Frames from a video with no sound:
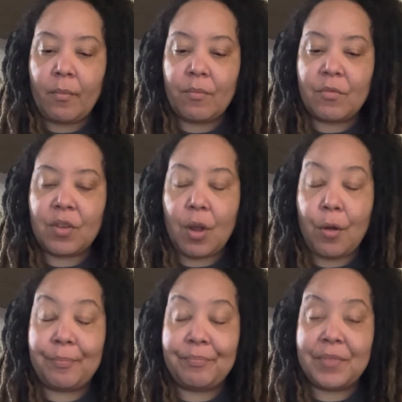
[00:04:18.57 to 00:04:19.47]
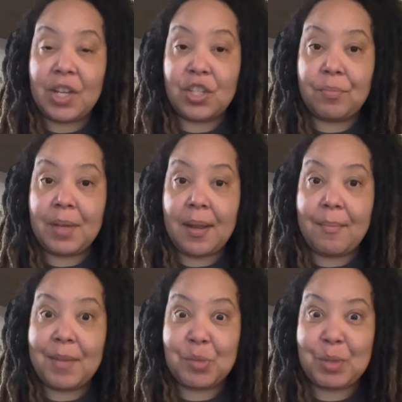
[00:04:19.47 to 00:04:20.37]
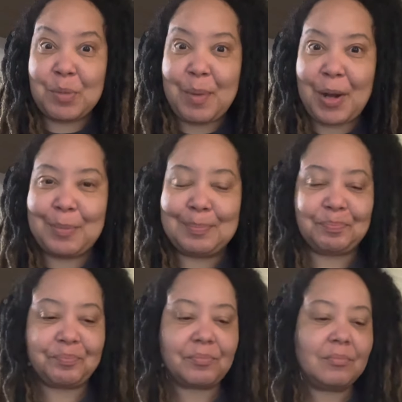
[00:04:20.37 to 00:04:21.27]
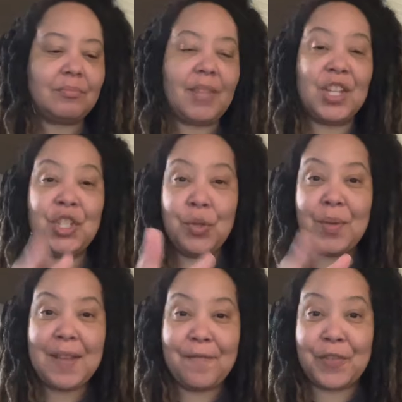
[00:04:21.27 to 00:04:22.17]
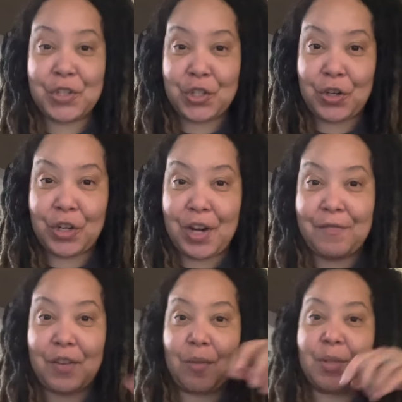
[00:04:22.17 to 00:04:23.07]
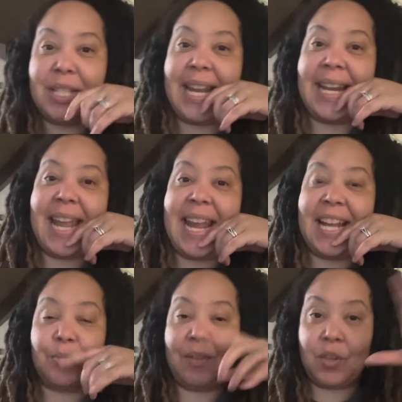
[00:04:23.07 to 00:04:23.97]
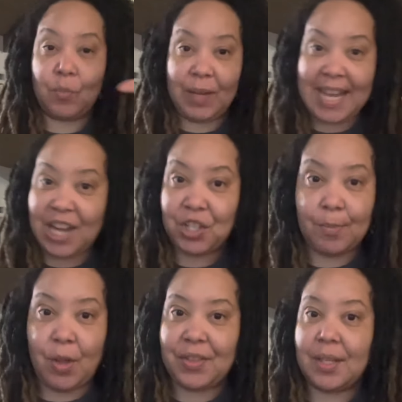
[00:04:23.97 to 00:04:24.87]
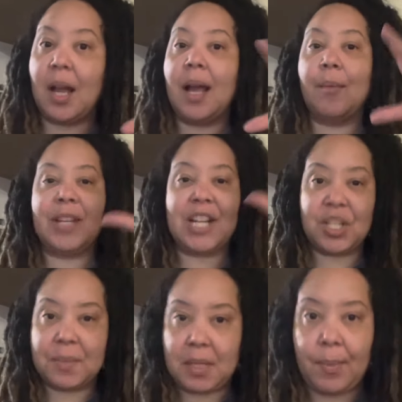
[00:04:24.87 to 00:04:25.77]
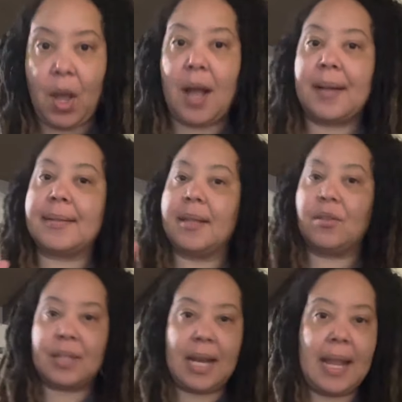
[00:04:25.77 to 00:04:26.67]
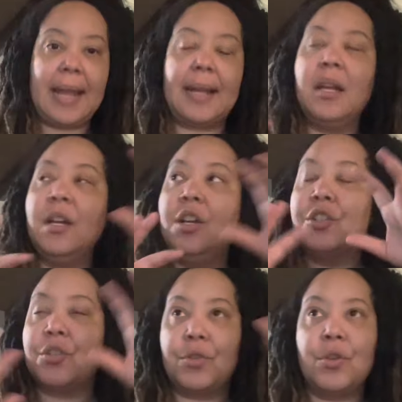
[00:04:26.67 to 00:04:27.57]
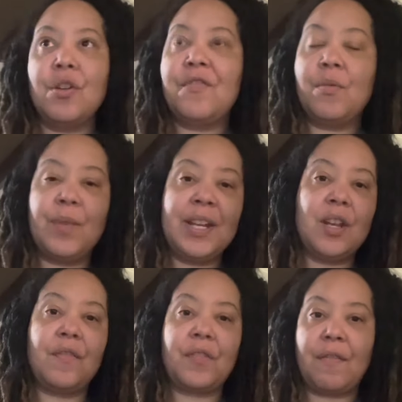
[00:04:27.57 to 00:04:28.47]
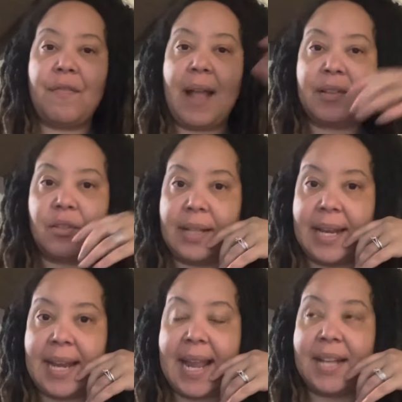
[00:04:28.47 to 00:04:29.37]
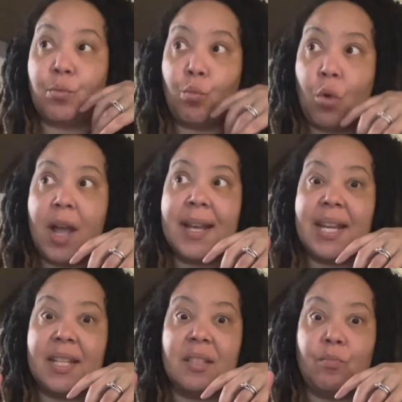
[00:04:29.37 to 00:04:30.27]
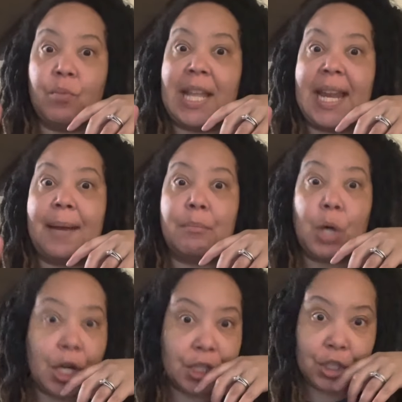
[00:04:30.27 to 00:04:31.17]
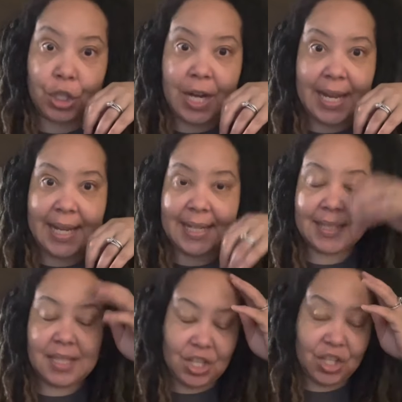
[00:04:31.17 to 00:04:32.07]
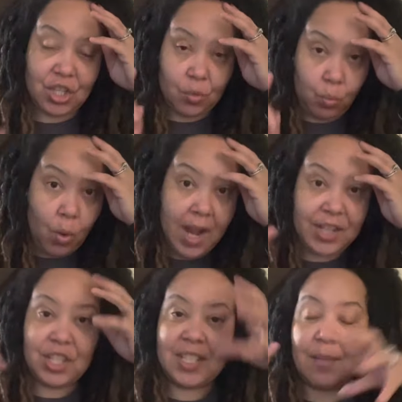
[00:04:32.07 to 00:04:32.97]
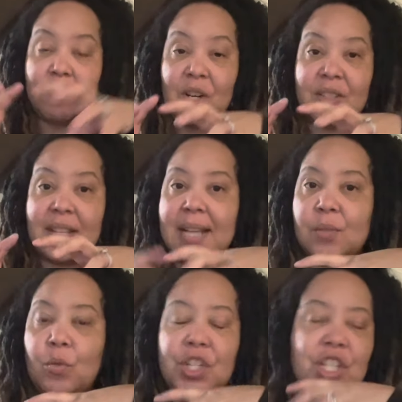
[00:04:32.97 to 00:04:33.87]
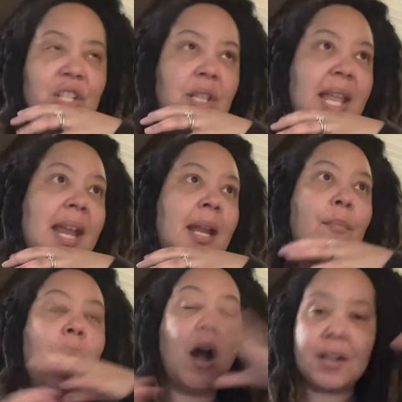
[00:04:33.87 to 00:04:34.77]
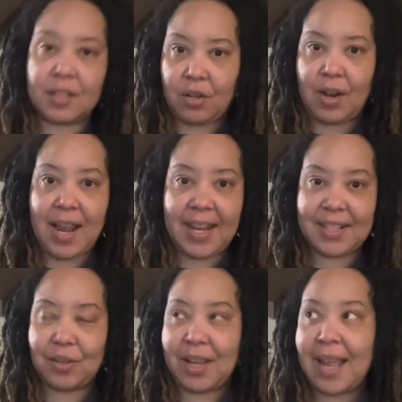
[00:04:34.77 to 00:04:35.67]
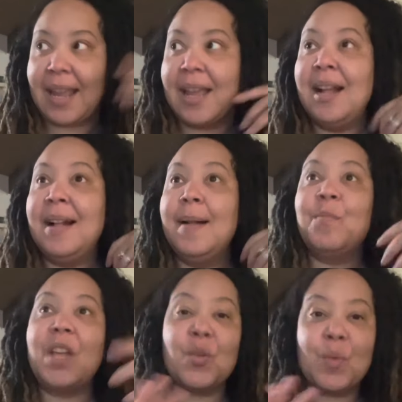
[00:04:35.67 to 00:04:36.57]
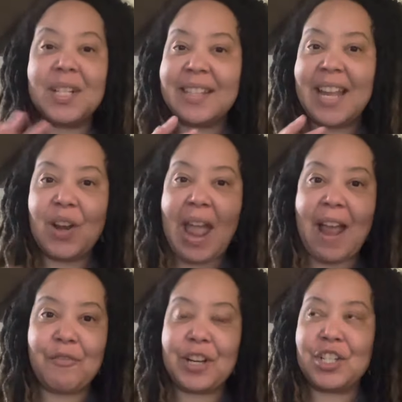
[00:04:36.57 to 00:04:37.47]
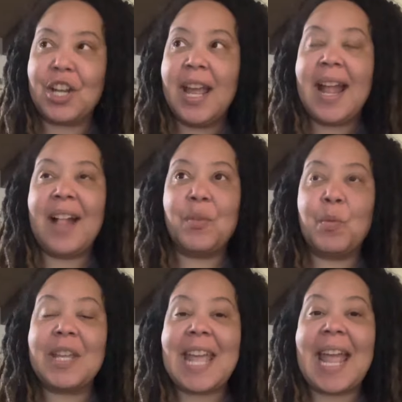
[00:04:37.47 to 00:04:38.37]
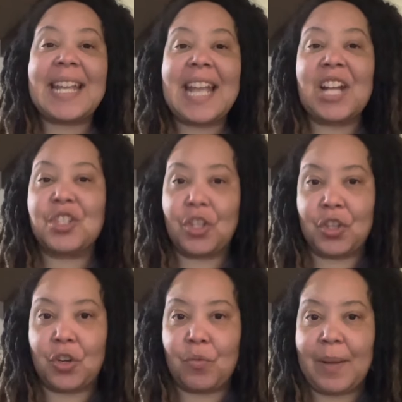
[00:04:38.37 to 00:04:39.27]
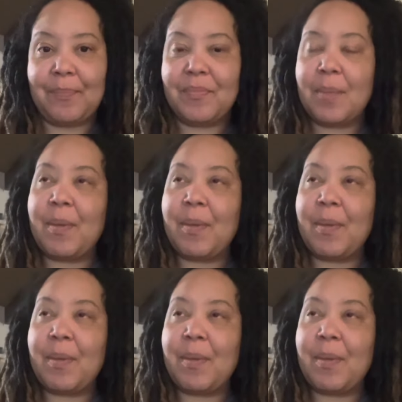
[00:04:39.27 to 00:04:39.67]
So they should be much, much better. 2 of them for sure confirmed laying eggs. We catch them all the time. We catch them in the box. Then there's an egg. So 2 of them we know for a fact are laying eggs. One is laying monster eggs. Just this one. She's the middle-sized one. She's laying monster eggs, okay? The other one's laying average. And then we can't catch the 3rd one.